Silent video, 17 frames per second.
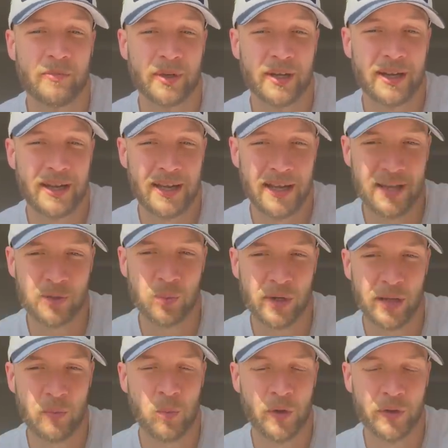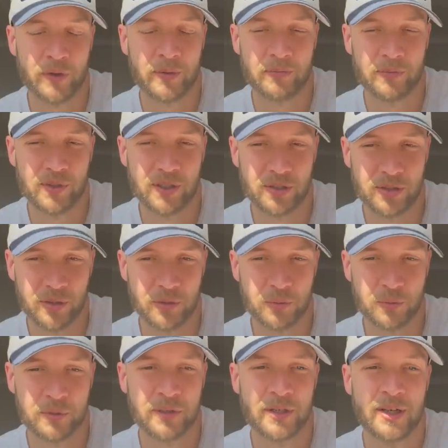but here's what I want them to
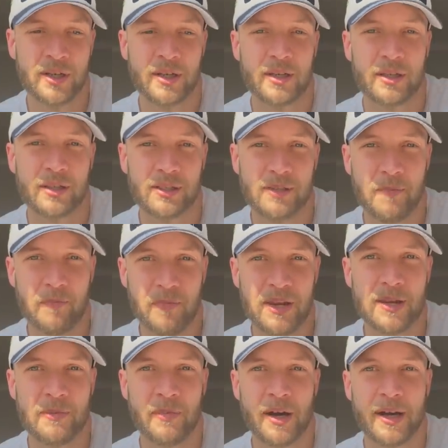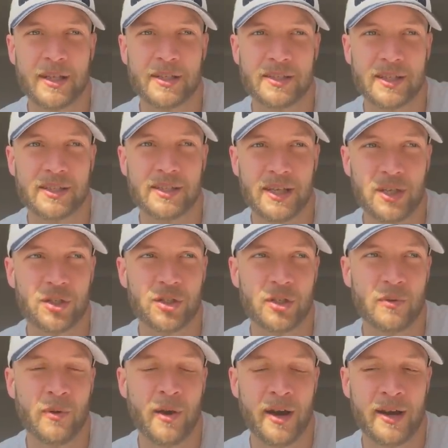do to minimize this issue.